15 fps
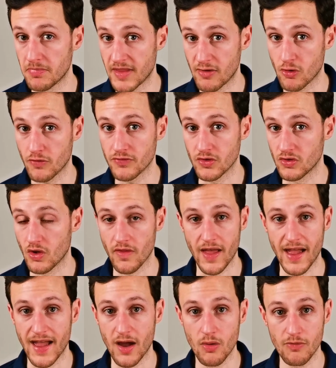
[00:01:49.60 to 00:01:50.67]
they're often not
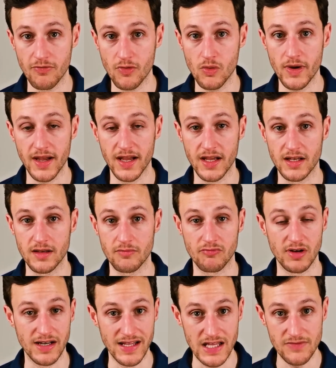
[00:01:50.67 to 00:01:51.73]
that helpful in
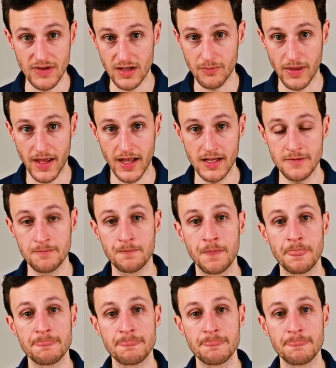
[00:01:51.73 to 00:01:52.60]
relieving pain,